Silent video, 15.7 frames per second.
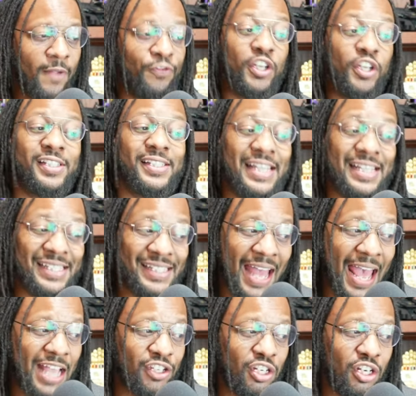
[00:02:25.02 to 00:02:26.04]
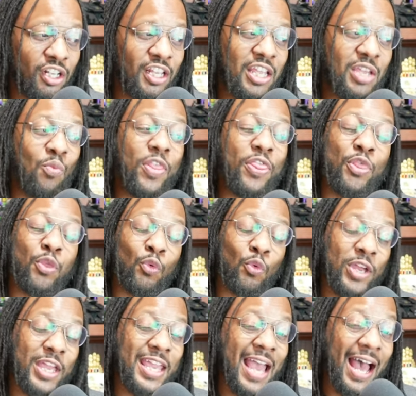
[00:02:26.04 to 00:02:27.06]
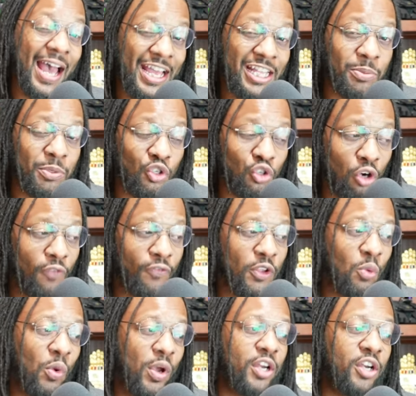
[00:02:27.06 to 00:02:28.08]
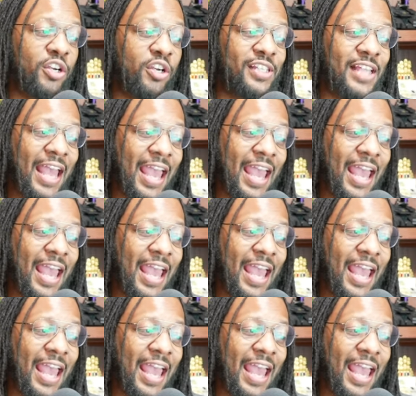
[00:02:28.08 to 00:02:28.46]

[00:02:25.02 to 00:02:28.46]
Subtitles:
They're sixth nationally with three Heisman Trophy winners,